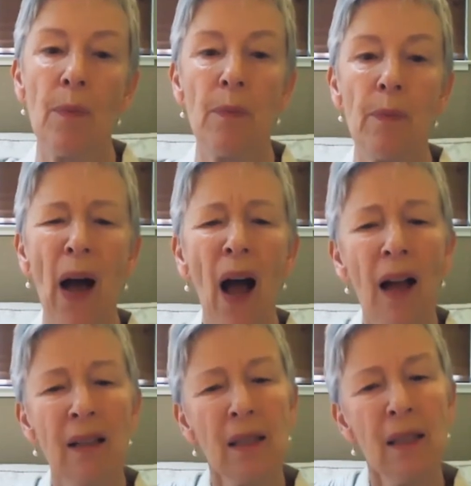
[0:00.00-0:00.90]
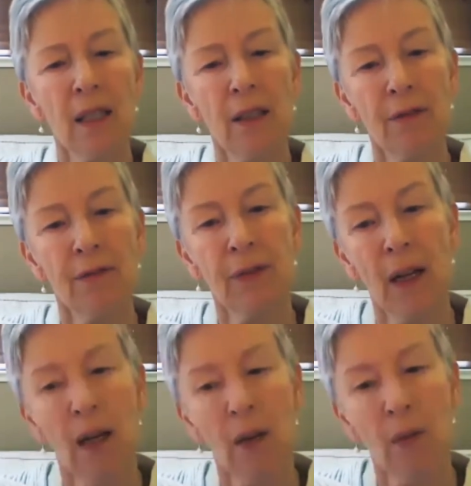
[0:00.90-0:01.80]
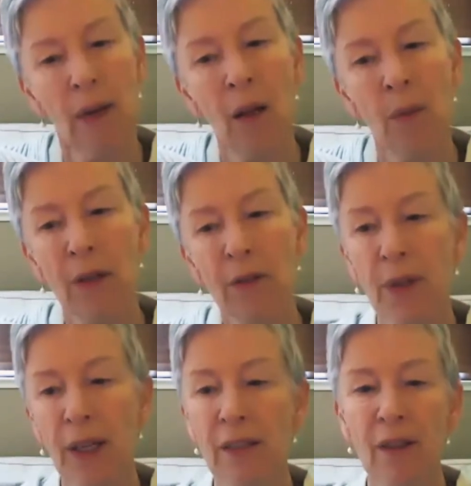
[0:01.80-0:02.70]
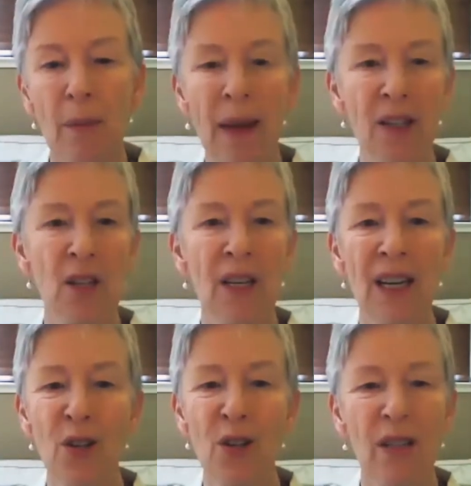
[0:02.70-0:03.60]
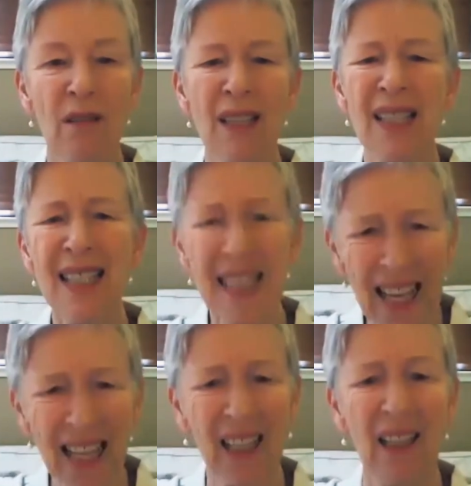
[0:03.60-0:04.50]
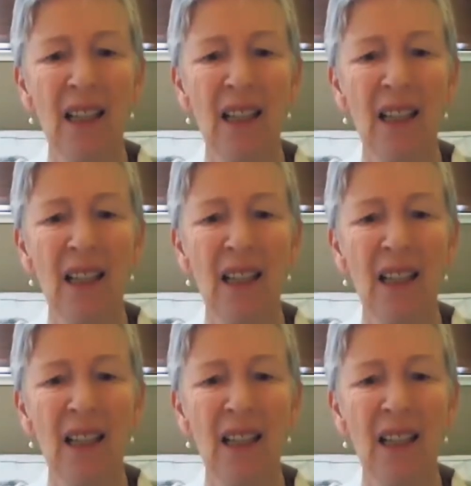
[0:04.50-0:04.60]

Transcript: positive realm of creative imagination. Sing,